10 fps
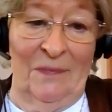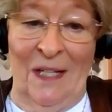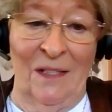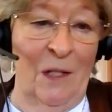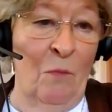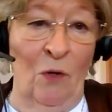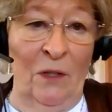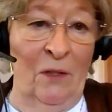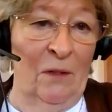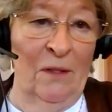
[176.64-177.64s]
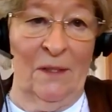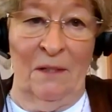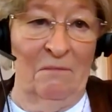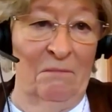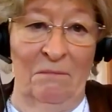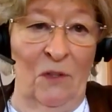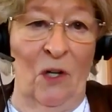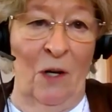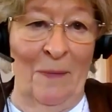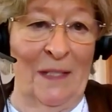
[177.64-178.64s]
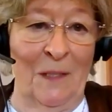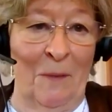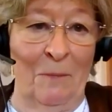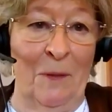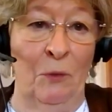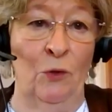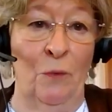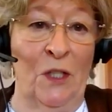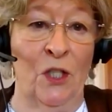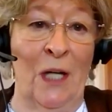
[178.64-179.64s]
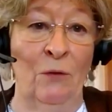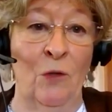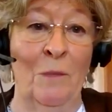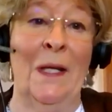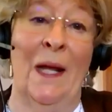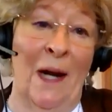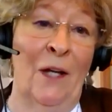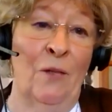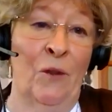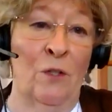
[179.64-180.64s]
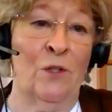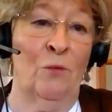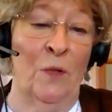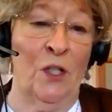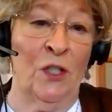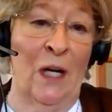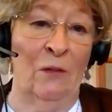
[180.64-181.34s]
testimonials and comments by people who reached out to me, and I, of course, reached